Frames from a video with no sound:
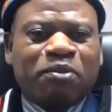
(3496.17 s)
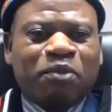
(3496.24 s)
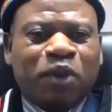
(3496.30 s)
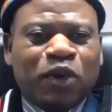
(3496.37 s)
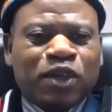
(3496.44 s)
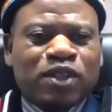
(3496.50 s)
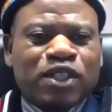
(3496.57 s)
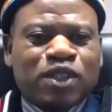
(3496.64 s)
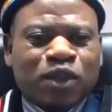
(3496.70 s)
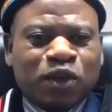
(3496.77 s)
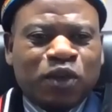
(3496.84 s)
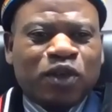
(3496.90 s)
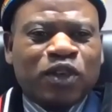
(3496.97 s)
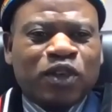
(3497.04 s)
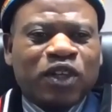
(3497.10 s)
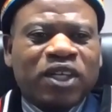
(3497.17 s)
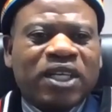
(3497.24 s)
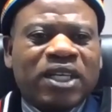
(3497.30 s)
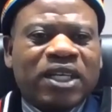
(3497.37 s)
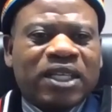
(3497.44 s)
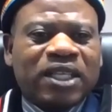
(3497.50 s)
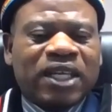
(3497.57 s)
more so
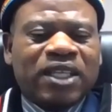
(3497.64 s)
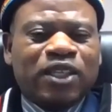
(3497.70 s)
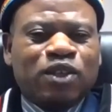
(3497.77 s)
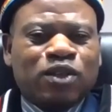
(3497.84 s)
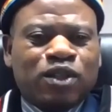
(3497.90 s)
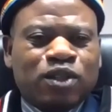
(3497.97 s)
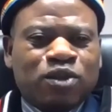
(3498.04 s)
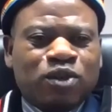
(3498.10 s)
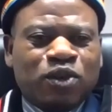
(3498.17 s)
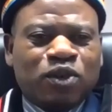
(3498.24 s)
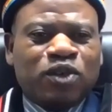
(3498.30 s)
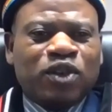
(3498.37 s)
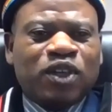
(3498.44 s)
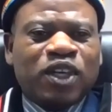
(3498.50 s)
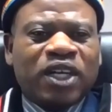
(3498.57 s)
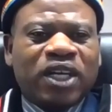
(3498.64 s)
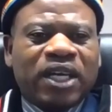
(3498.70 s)
than you do.